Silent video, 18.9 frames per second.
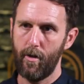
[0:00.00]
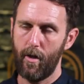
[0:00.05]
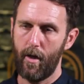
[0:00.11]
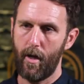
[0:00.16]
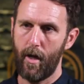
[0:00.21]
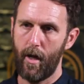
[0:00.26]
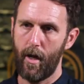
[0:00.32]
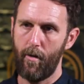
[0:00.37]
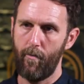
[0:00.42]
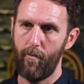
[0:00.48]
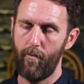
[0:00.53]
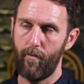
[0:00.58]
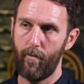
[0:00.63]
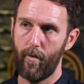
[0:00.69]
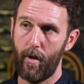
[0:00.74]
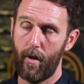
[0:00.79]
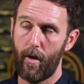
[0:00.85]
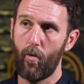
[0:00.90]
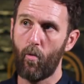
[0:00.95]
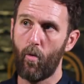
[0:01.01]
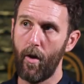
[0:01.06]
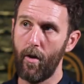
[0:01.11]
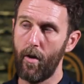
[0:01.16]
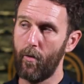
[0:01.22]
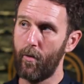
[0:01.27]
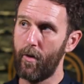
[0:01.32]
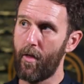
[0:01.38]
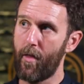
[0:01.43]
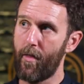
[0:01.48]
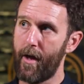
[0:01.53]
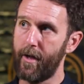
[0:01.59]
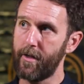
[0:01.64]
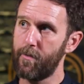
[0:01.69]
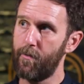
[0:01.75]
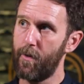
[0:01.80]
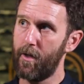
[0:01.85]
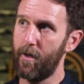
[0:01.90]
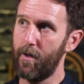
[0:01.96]
Um, and I wonder whether
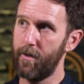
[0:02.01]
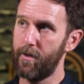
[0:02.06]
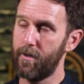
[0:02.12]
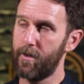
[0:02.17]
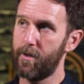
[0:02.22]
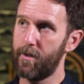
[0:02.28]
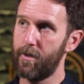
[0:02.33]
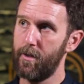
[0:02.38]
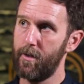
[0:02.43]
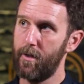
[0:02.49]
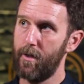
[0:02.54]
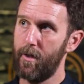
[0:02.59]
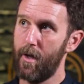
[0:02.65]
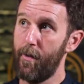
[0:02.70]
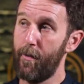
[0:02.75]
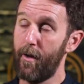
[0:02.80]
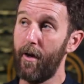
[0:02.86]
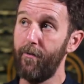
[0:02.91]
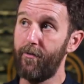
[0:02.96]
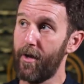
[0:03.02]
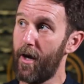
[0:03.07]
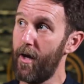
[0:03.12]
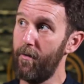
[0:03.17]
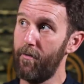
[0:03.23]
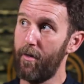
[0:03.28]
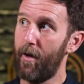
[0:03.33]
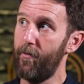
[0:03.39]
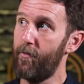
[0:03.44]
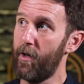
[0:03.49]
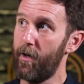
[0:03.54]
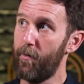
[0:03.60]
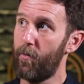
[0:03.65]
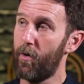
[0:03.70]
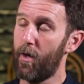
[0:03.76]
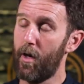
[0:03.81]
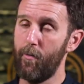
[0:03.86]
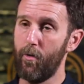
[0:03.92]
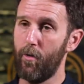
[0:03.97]
that's because, I mean, I've done, I've done a
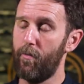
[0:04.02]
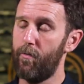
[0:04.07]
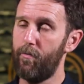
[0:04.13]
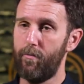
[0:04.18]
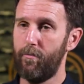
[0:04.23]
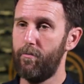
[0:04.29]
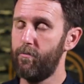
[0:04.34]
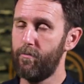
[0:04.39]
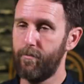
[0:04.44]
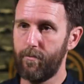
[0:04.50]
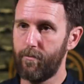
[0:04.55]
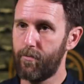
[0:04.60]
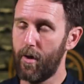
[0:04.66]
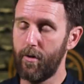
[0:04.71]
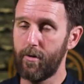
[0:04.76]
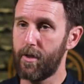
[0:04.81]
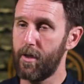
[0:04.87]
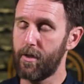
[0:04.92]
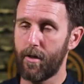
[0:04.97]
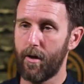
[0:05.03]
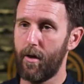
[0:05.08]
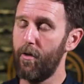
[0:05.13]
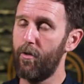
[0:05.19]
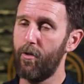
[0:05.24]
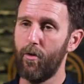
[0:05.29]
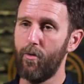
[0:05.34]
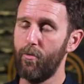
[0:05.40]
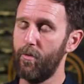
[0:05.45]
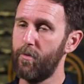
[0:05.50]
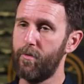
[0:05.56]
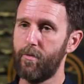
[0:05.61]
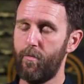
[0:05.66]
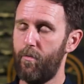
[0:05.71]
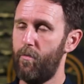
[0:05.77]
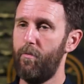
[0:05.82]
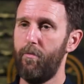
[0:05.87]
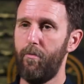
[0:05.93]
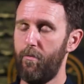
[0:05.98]
Primal process that I thought was
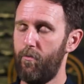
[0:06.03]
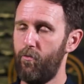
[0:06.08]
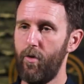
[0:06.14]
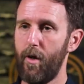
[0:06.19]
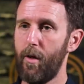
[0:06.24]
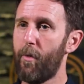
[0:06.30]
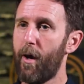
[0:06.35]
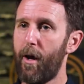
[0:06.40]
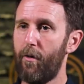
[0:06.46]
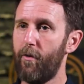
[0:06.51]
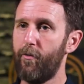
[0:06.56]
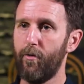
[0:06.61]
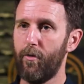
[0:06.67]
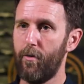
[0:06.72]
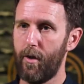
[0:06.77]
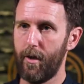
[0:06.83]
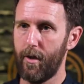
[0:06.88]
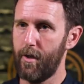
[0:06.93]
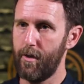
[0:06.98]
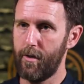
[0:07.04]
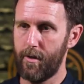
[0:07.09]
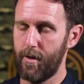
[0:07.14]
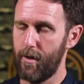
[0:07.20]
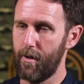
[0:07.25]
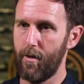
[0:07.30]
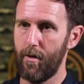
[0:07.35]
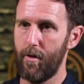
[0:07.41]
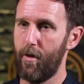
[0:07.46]
really powerful. Like it did a mm.